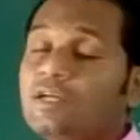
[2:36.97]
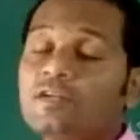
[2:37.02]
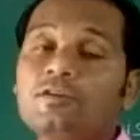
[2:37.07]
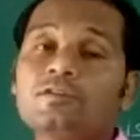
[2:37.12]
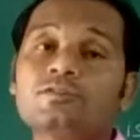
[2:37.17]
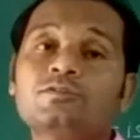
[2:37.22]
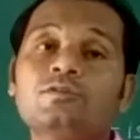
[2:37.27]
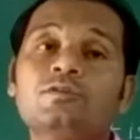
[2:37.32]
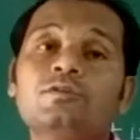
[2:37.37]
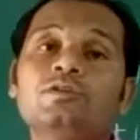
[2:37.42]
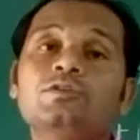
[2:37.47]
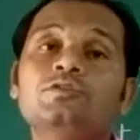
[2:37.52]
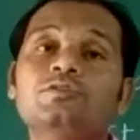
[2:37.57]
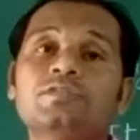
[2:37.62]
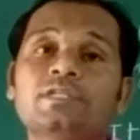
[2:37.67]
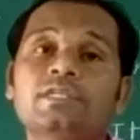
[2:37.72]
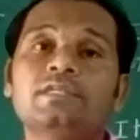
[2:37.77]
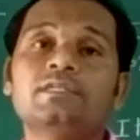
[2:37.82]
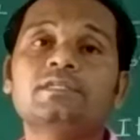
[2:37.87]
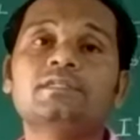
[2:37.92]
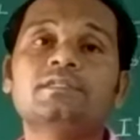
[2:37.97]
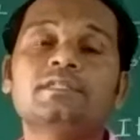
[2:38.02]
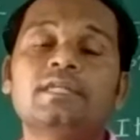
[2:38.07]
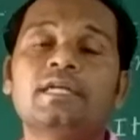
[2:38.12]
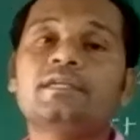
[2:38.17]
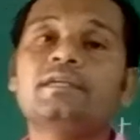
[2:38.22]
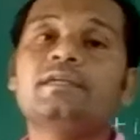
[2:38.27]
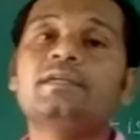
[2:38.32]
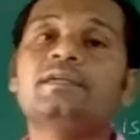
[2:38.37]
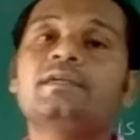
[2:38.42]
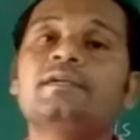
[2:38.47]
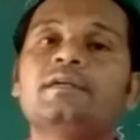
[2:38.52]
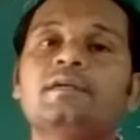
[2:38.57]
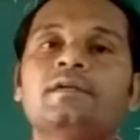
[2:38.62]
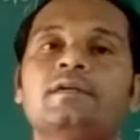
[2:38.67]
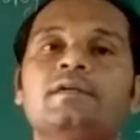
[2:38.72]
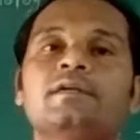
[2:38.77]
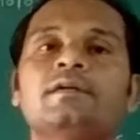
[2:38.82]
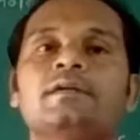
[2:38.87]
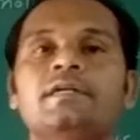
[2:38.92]
were also using that
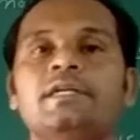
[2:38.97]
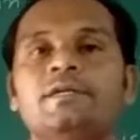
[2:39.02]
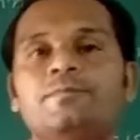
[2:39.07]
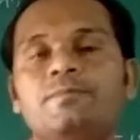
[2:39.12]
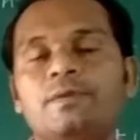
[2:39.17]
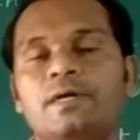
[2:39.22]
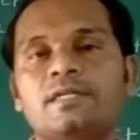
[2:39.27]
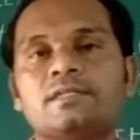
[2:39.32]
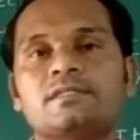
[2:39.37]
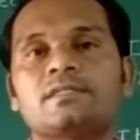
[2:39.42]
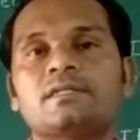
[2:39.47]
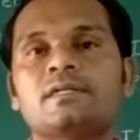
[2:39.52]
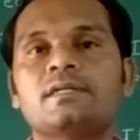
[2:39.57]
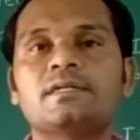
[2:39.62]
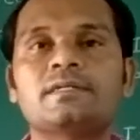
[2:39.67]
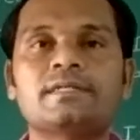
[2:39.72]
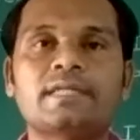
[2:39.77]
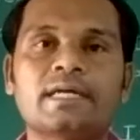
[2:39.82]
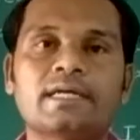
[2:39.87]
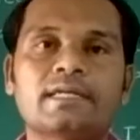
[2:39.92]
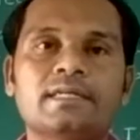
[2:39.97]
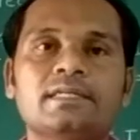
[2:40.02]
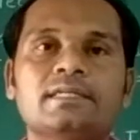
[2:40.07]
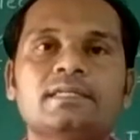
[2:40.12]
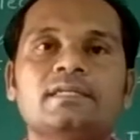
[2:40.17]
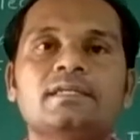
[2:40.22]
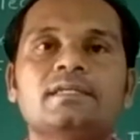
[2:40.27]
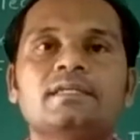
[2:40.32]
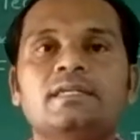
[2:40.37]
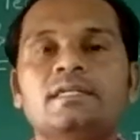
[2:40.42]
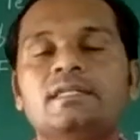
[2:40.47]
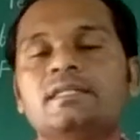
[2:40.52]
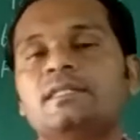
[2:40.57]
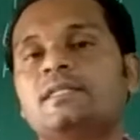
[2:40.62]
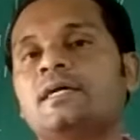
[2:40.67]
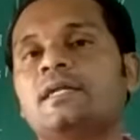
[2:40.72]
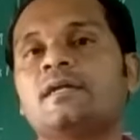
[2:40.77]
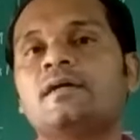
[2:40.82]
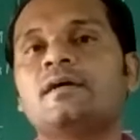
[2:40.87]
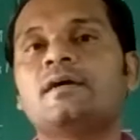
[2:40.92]
defense technique in
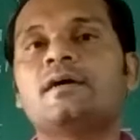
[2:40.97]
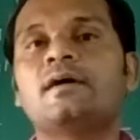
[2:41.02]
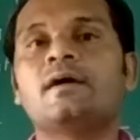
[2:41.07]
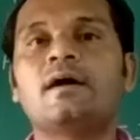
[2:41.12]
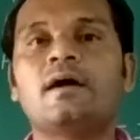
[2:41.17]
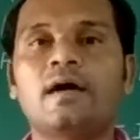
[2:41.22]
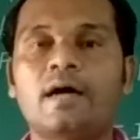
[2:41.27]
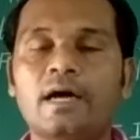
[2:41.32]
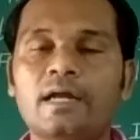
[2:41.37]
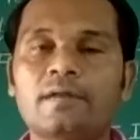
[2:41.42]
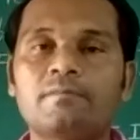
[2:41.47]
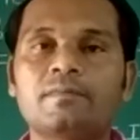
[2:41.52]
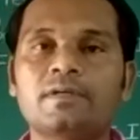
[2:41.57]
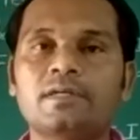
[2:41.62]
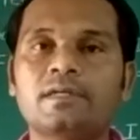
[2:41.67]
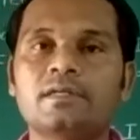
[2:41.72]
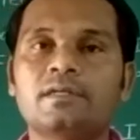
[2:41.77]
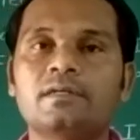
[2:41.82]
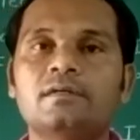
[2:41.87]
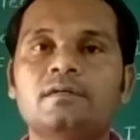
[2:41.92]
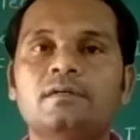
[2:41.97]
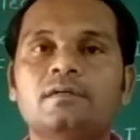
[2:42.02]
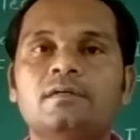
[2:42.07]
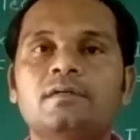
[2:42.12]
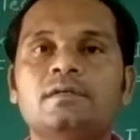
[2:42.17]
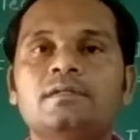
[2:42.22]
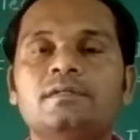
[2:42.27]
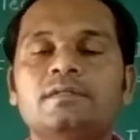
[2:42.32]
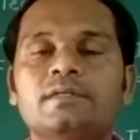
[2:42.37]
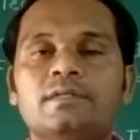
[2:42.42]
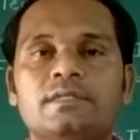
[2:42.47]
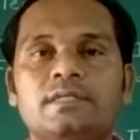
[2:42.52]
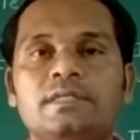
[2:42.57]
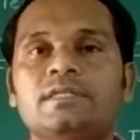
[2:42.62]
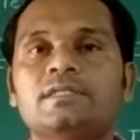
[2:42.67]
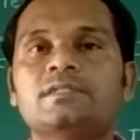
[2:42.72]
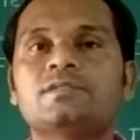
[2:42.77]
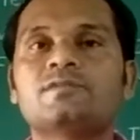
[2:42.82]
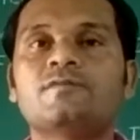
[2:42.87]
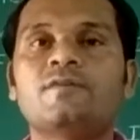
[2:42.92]
their army. The
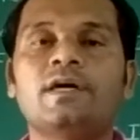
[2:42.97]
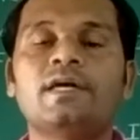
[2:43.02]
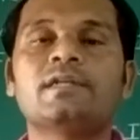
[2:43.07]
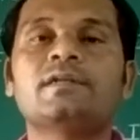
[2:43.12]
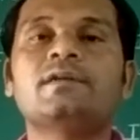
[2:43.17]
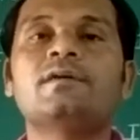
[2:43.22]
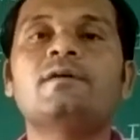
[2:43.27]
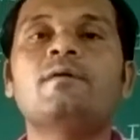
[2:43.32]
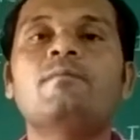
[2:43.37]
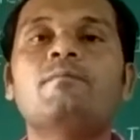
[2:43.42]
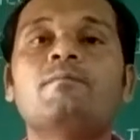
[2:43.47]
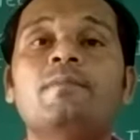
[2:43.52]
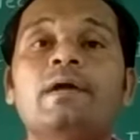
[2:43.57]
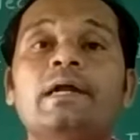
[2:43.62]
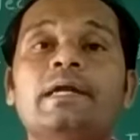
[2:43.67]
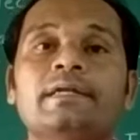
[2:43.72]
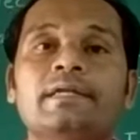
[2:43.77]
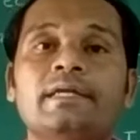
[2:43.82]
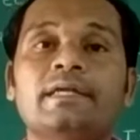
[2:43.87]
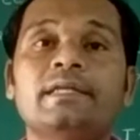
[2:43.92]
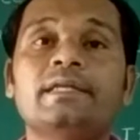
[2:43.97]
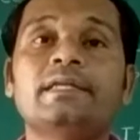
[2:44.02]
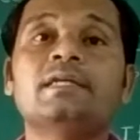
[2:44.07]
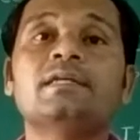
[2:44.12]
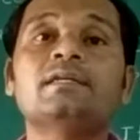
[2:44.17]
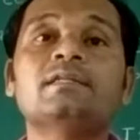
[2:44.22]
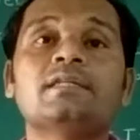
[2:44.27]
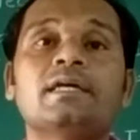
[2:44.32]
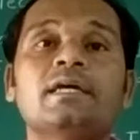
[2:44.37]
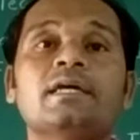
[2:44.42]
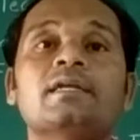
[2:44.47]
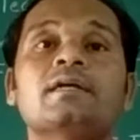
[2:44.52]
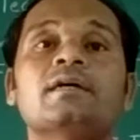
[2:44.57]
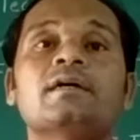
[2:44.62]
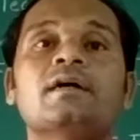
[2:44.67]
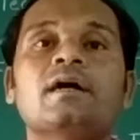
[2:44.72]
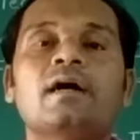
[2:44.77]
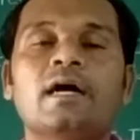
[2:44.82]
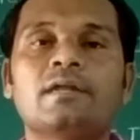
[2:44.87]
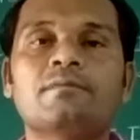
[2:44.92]
kings were maintaining
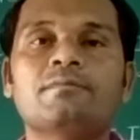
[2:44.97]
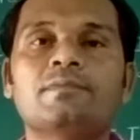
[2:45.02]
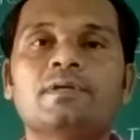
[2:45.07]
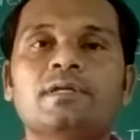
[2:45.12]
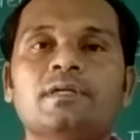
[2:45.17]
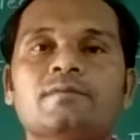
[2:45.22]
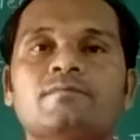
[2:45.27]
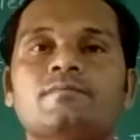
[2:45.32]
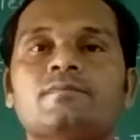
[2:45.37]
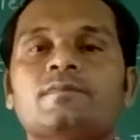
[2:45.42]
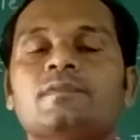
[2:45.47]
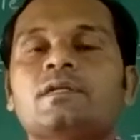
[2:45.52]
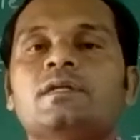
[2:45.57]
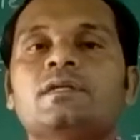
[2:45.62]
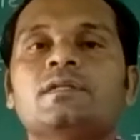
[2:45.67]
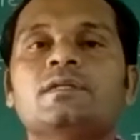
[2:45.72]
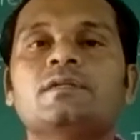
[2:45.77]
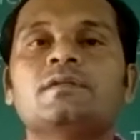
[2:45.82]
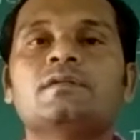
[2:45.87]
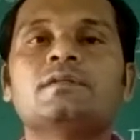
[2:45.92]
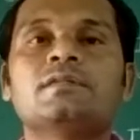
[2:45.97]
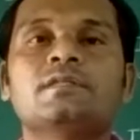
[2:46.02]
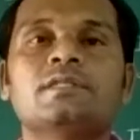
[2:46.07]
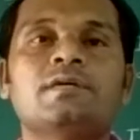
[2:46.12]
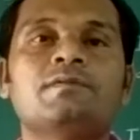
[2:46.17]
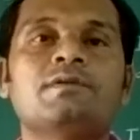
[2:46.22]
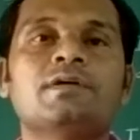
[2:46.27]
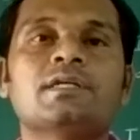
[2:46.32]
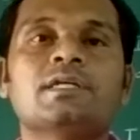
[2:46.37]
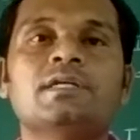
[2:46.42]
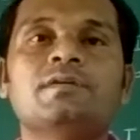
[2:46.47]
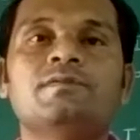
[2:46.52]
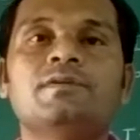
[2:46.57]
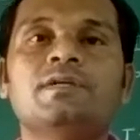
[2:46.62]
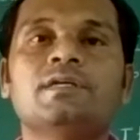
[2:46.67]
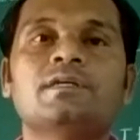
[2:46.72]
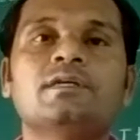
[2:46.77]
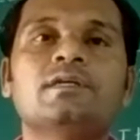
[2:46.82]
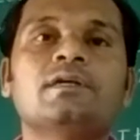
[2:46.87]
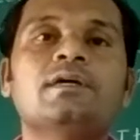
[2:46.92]
their army. They were
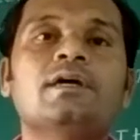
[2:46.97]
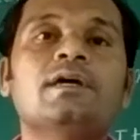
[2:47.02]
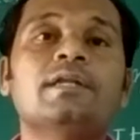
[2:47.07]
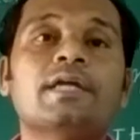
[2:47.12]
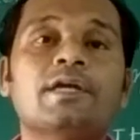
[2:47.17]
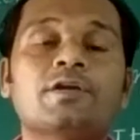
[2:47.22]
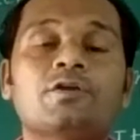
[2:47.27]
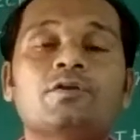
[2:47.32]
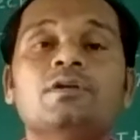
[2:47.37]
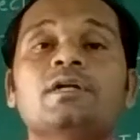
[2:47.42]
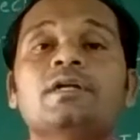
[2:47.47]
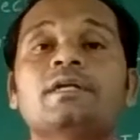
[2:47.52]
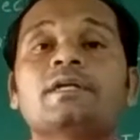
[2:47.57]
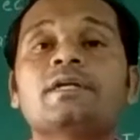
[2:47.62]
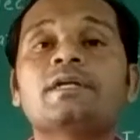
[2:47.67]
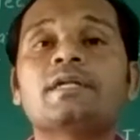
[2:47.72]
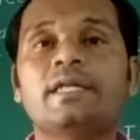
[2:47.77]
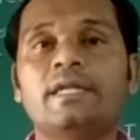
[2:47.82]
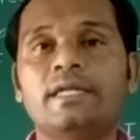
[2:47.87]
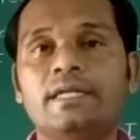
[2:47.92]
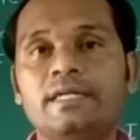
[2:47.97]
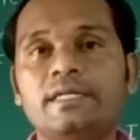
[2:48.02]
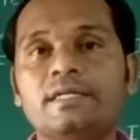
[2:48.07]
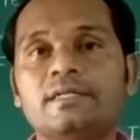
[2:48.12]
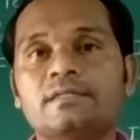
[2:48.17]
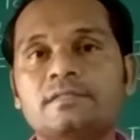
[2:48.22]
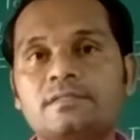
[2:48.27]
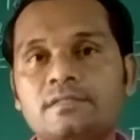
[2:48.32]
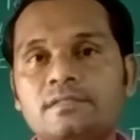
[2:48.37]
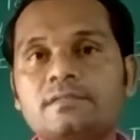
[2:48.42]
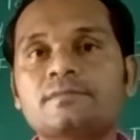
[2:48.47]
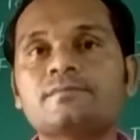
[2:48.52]
giving regular trainings.